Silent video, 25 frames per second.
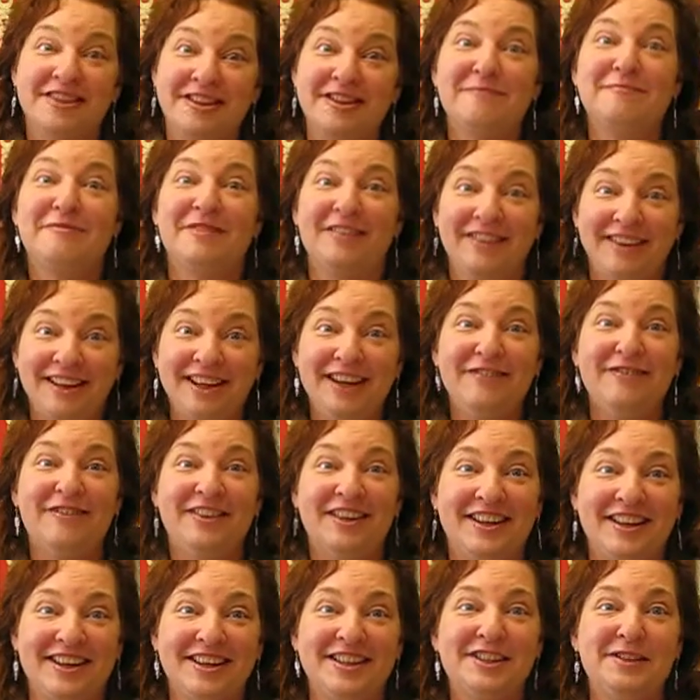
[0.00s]
to believe
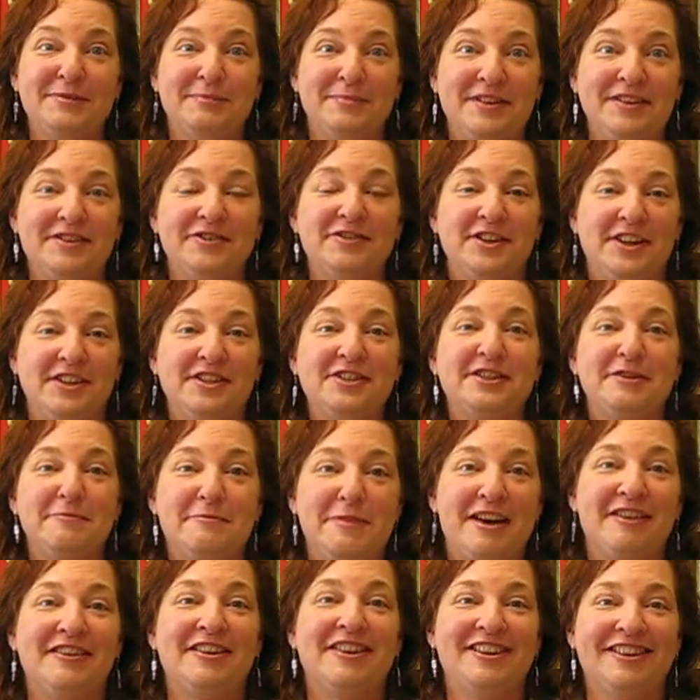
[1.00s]
that it's been just
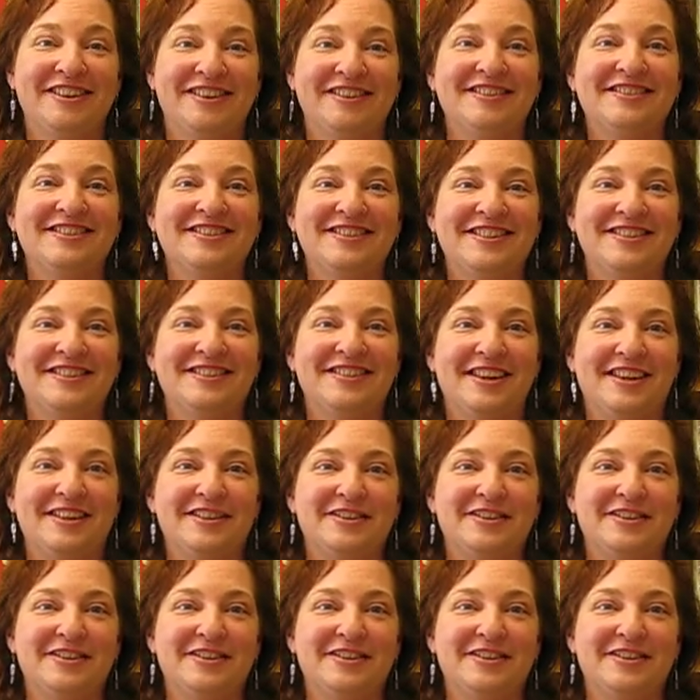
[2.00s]
about a year since I